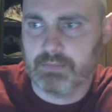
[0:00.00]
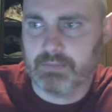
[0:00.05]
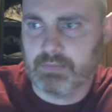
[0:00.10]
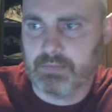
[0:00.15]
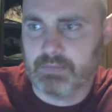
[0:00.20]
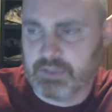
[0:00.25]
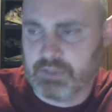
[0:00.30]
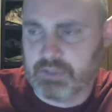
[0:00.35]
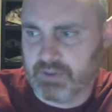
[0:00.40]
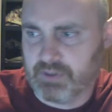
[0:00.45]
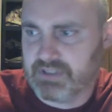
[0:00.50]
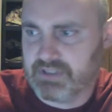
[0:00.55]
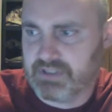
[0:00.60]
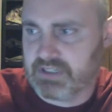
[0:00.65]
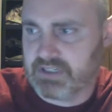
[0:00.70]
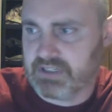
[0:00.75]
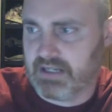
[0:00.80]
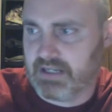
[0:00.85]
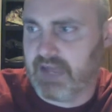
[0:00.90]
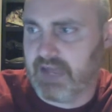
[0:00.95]
you'll be able to see
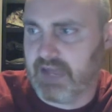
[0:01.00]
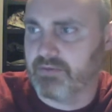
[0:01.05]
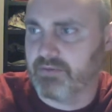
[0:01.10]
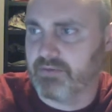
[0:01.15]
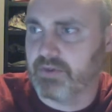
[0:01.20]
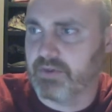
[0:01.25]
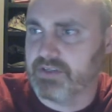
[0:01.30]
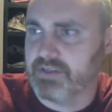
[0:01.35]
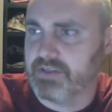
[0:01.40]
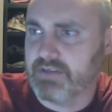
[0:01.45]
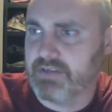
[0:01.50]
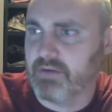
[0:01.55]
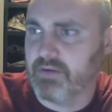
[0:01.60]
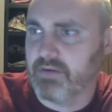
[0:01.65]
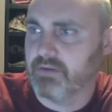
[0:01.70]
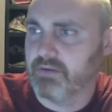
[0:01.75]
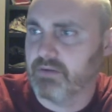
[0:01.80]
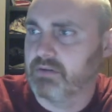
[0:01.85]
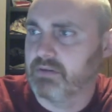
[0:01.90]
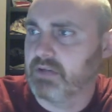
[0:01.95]
it afterwards if you don't
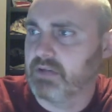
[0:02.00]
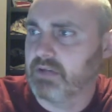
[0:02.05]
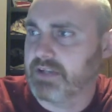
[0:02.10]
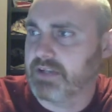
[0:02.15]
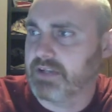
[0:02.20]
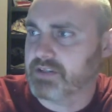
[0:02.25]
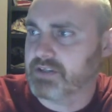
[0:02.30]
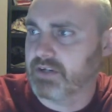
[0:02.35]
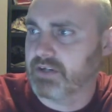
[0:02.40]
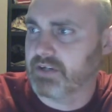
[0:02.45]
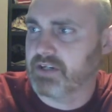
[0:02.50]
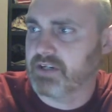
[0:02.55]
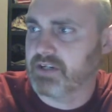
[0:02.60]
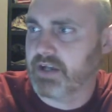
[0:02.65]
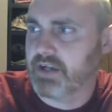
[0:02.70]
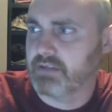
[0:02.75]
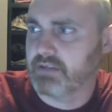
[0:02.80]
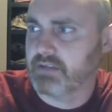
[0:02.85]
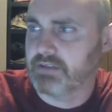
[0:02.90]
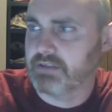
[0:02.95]
catch a screenshot
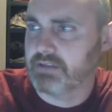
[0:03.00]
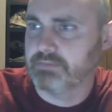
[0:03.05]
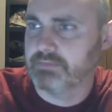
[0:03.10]
of it.